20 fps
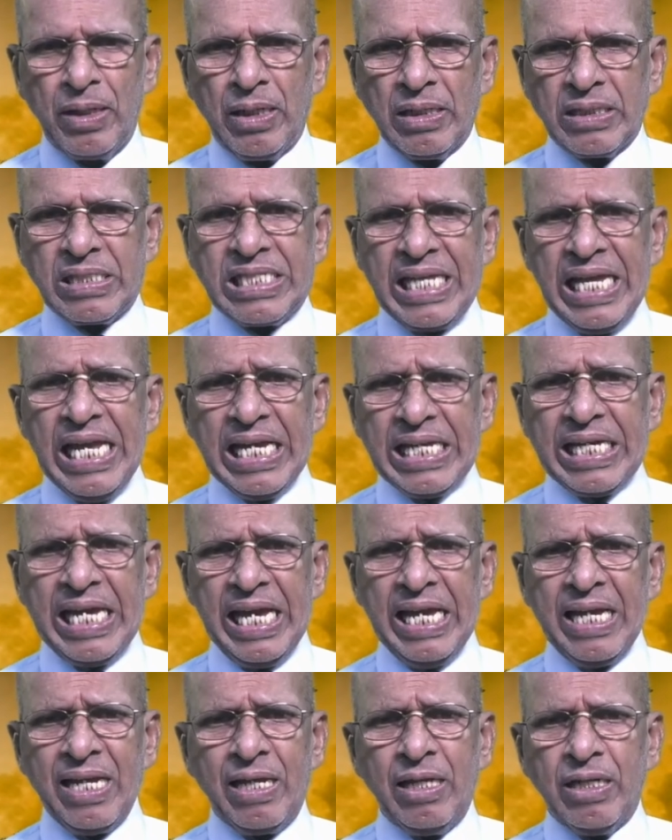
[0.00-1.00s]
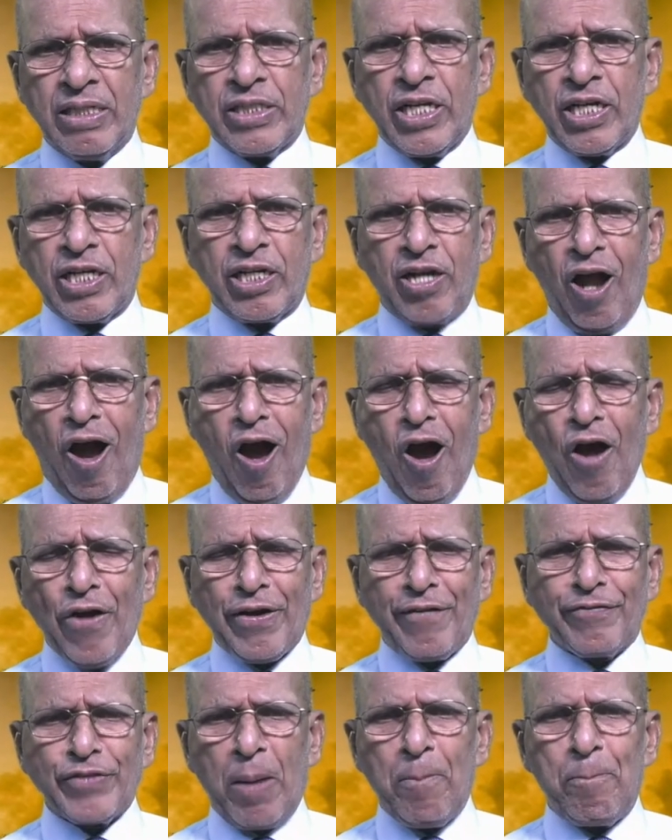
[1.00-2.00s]
seeking the
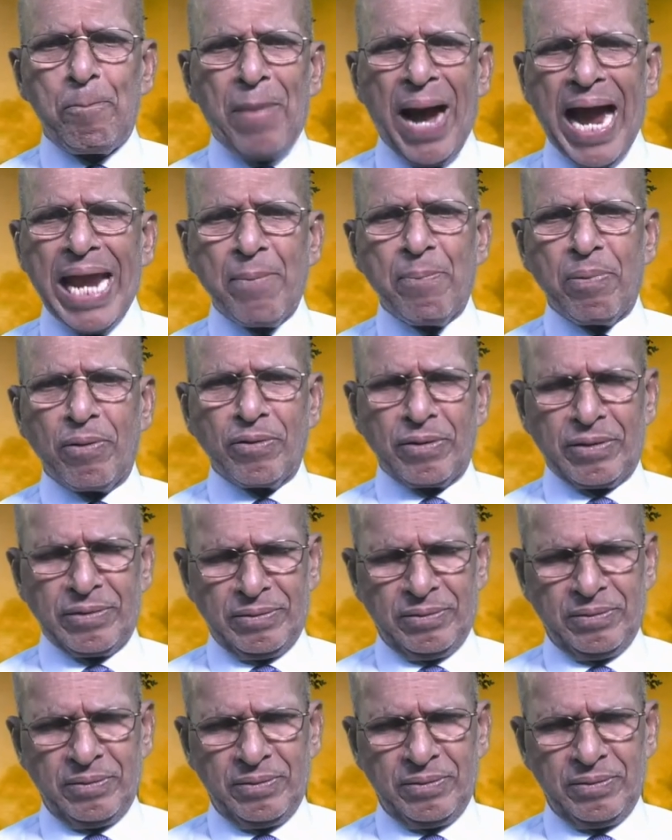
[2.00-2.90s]
God of the Bible.